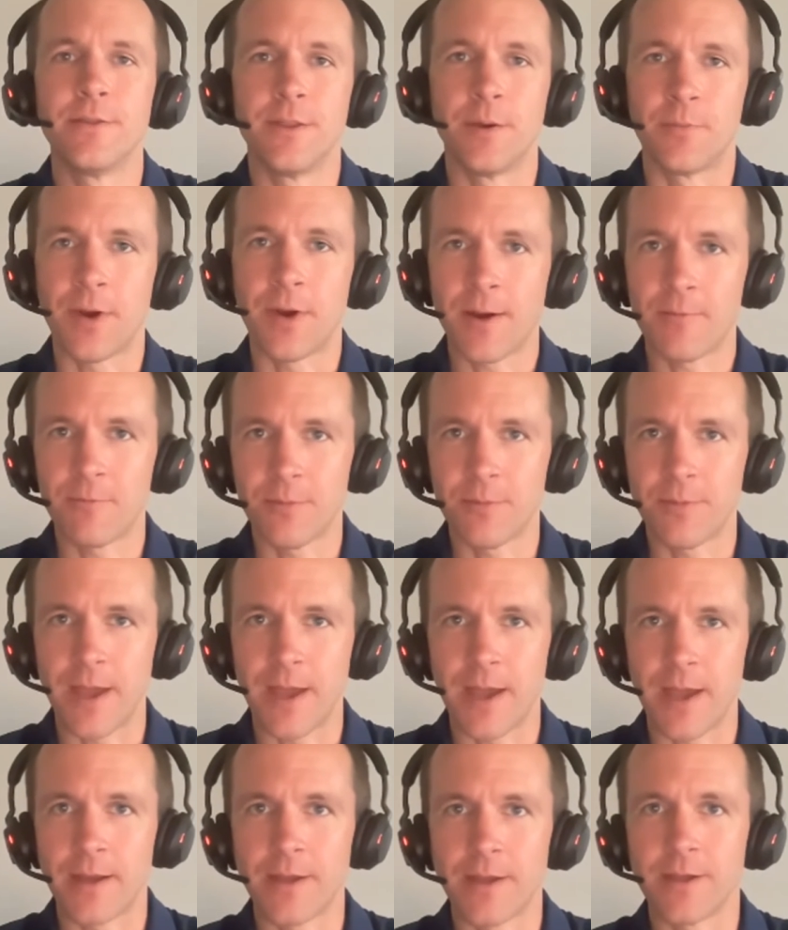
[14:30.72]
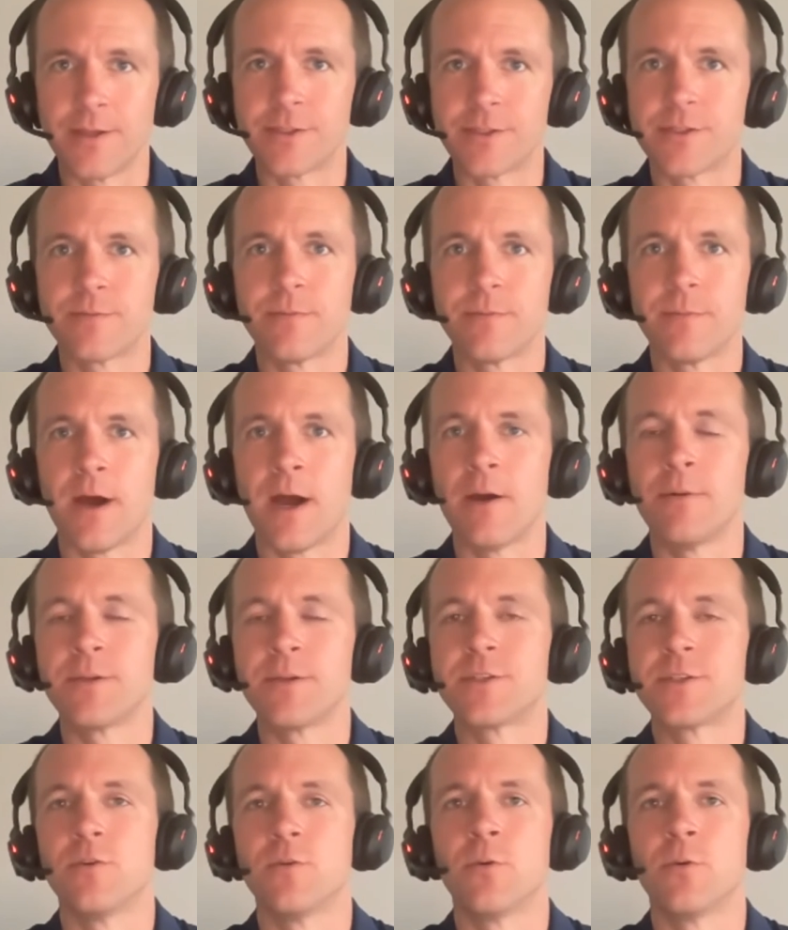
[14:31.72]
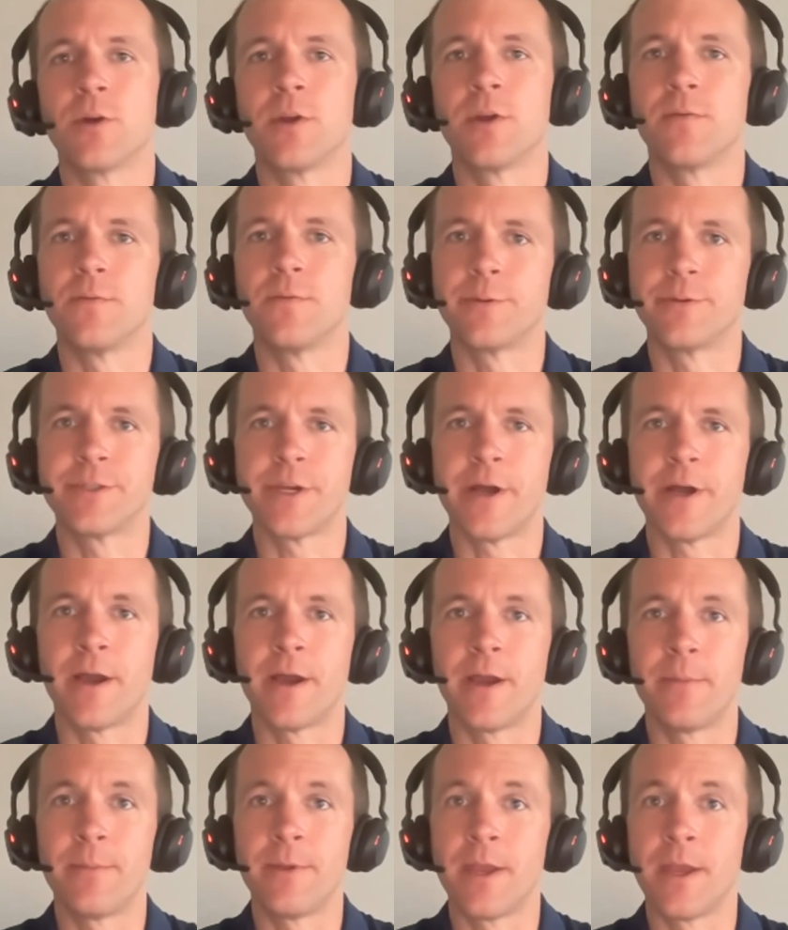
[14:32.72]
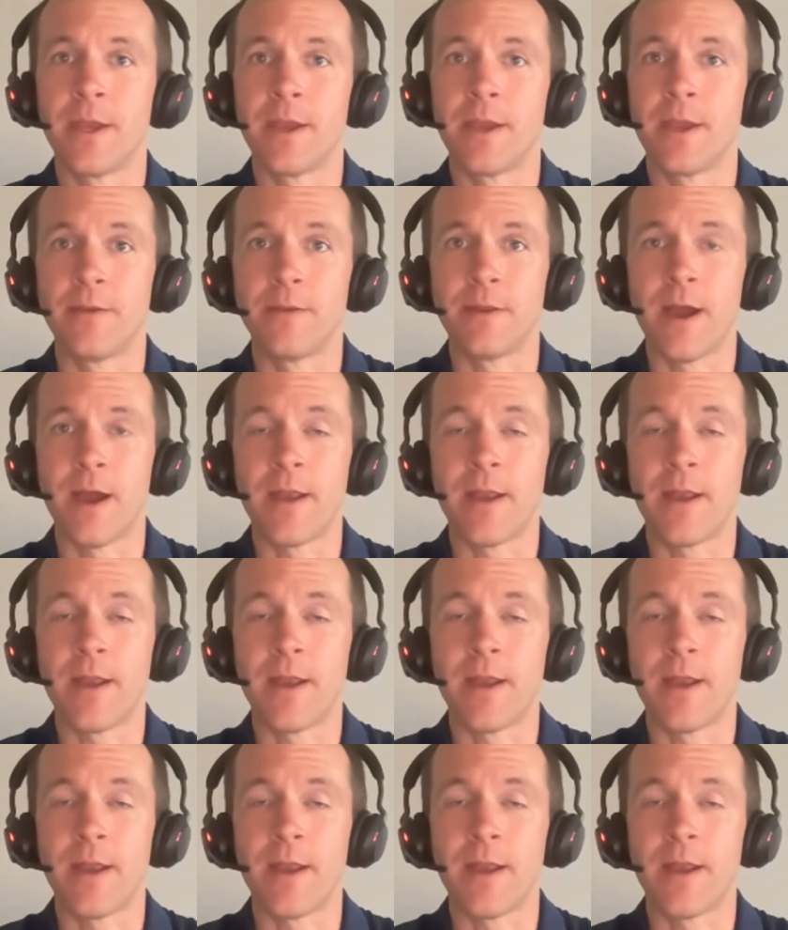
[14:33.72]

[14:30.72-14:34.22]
The problem with that is I was still working full time and